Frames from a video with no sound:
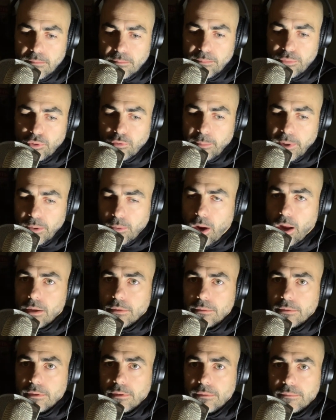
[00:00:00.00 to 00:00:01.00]
Prove me
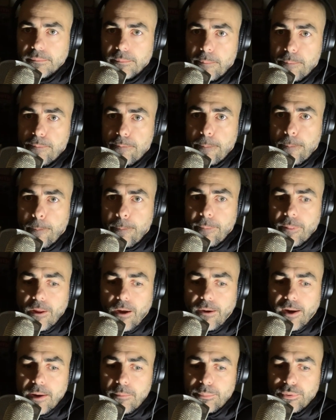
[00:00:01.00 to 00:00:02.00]
wrong.
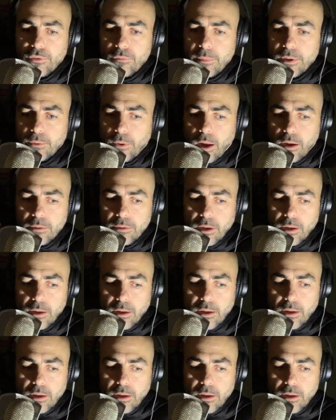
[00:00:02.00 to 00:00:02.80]
All right, prove me wrong.